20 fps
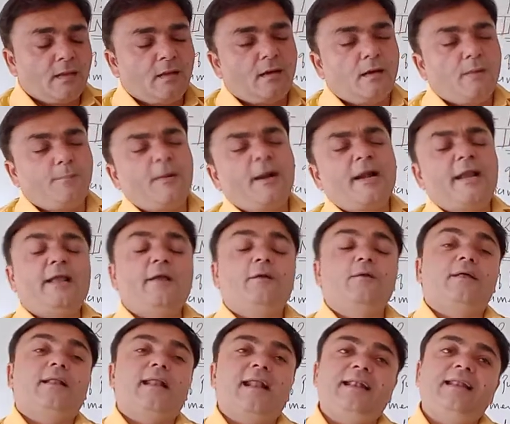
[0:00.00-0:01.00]
a
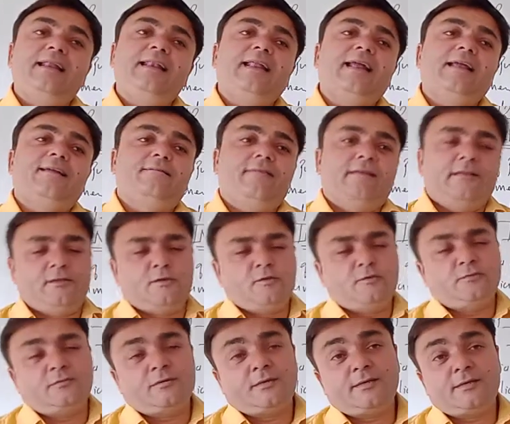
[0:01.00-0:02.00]
particular any language
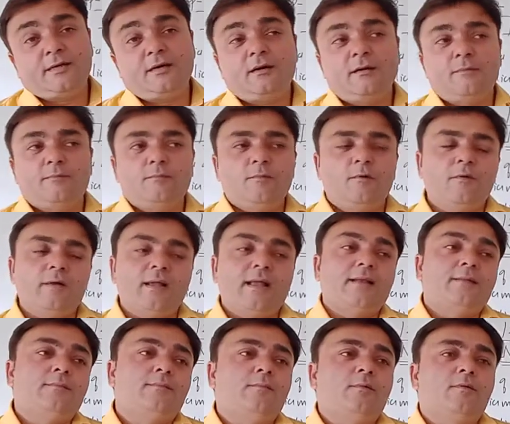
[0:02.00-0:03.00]
you hear more
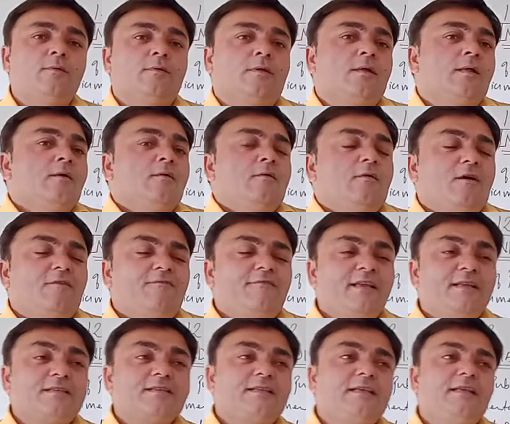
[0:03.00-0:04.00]
and more,
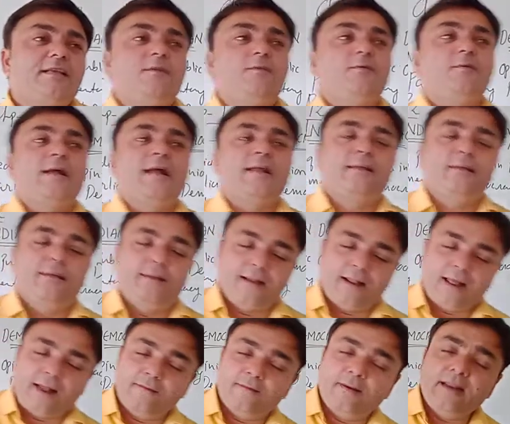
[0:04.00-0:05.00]
obviously you can
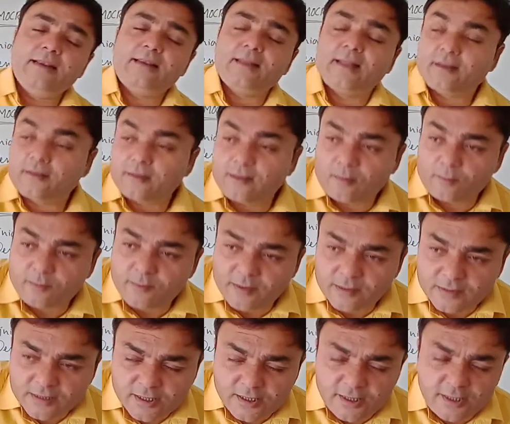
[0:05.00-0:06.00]
derive it and
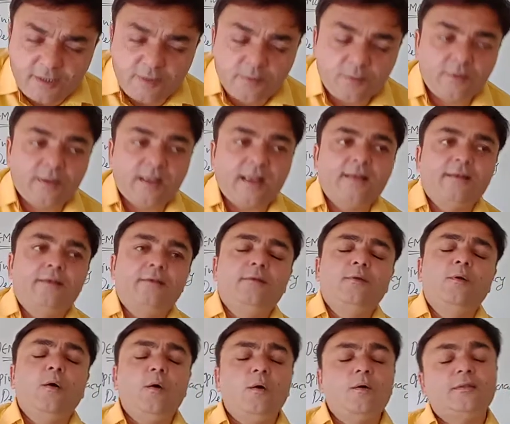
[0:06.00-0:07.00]
obviously you
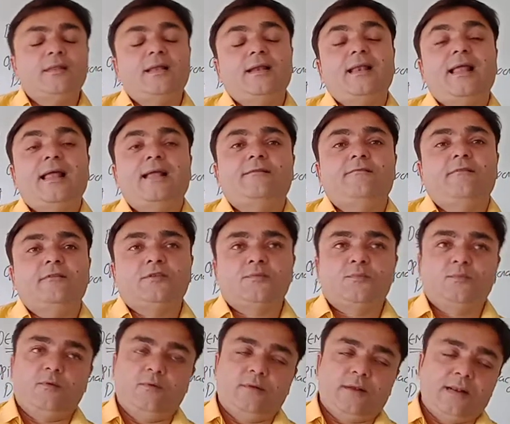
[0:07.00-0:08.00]
can know the language
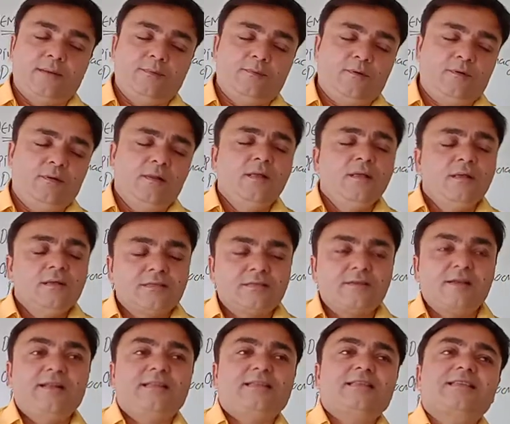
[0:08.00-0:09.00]
more and more.
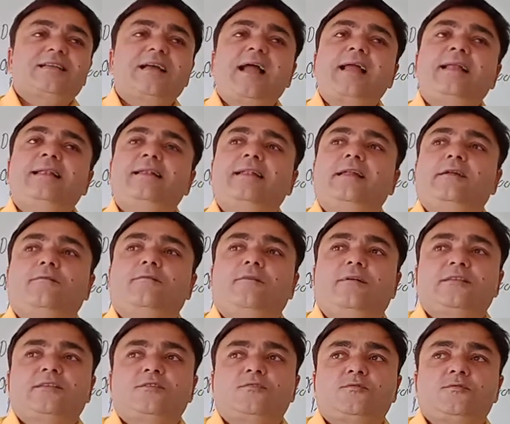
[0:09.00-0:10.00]
So it's kind
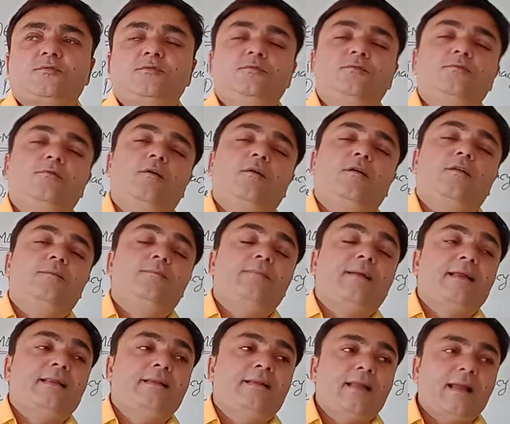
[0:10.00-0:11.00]
request to you all
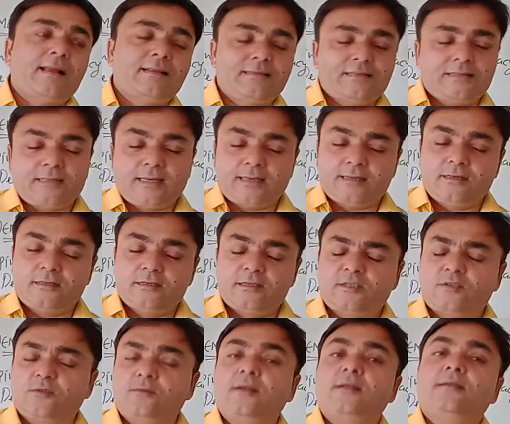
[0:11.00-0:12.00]
my 9th standard
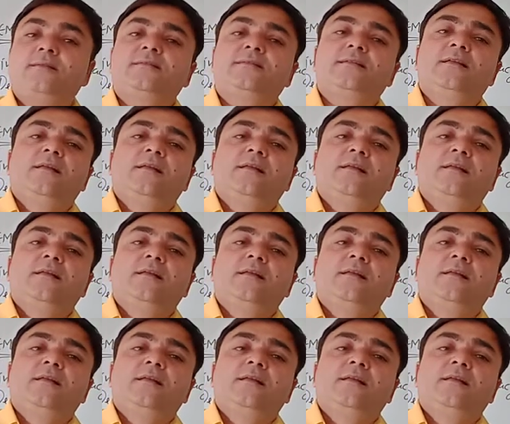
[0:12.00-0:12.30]
students